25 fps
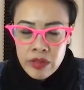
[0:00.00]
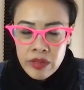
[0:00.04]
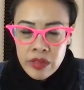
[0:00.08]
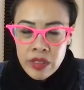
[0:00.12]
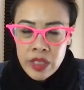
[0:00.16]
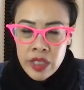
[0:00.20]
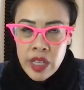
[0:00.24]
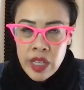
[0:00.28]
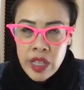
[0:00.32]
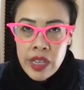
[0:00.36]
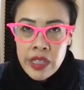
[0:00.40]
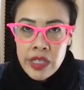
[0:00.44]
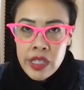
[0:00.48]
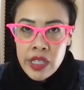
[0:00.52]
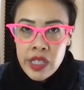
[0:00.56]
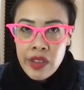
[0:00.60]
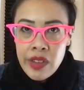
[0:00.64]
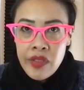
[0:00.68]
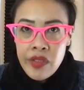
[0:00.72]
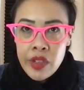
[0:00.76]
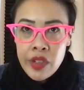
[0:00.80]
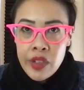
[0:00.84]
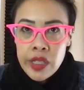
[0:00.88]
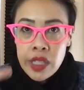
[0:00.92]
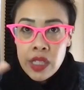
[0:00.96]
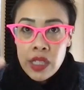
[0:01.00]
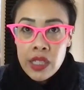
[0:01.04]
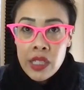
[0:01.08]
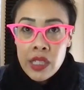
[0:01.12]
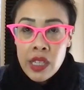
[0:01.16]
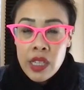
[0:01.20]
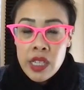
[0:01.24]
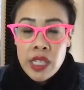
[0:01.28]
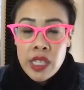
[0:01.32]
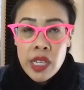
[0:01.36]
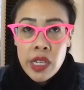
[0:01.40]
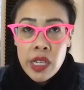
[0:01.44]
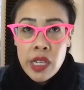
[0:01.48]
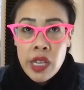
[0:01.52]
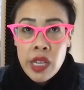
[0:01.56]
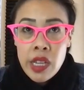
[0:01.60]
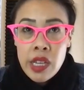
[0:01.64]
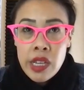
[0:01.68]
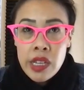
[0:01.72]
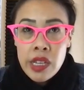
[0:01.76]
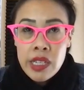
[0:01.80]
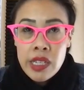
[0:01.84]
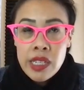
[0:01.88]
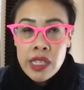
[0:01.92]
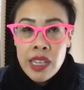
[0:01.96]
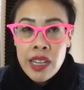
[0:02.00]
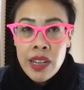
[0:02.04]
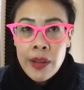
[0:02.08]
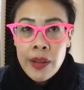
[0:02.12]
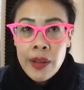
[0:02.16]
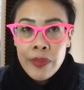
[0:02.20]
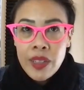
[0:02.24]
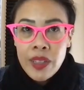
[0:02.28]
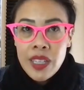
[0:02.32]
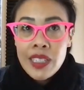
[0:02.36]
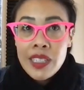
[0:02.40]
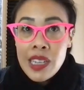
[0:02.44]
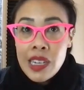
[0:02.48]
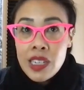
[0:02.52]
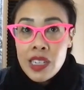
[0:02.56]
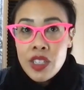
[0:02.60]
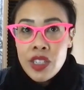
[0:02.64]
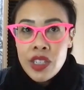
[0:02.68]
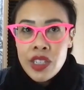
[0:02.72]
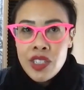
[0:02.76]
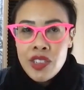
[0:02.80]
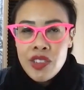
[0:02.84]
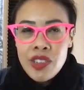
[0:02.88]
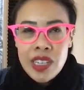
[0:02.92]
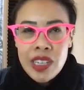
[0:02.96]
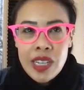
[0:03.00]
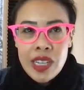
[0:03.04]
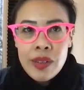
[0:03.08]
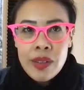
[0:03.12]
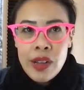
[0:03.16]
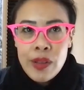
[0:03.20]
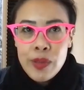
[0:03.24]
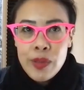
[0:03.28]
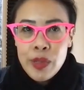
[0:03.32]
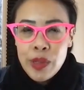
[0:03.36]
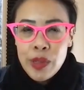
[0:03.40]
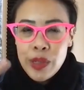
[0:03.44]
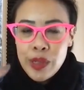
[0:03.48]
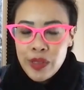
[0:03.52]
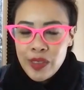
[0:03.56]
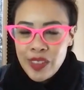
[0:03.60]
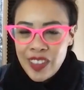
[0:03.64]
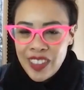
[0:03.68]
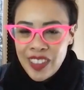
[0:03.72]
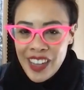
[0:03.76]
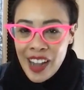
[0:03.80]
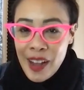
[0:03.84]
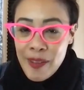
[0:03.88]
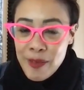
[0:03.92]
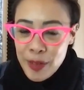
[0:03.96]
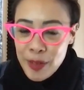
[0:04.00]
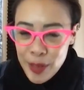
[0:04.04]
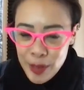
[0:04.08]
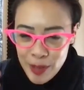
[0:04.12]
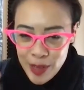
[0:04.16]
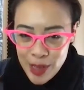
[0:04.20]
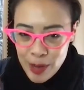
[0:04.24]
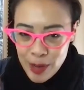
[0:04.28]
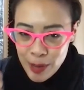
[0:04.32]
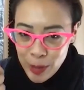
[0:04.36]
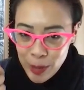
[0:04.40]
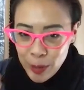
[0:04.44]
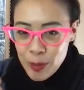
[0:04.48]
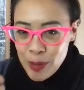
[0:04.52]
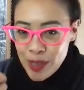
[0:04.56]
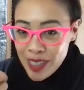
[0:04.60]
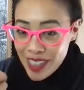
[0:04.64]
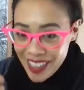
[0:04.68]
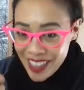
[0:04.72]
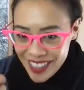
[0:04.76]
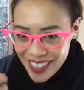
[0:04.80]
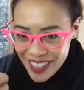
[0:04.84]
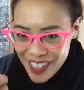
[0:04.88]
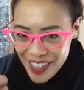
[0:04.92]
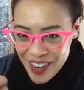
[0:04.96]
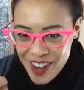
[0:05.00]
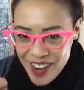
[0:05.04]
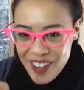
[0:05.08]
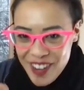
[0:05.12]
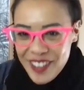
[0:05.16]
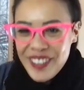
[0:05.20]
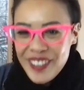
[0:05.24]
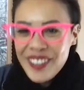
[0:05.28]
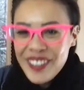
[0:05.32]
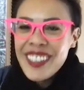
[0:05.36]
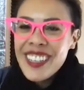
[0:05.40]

So that's the first thing. So the second thing is, it's actually interesting. I'm doing I'm doing what you told me not to do.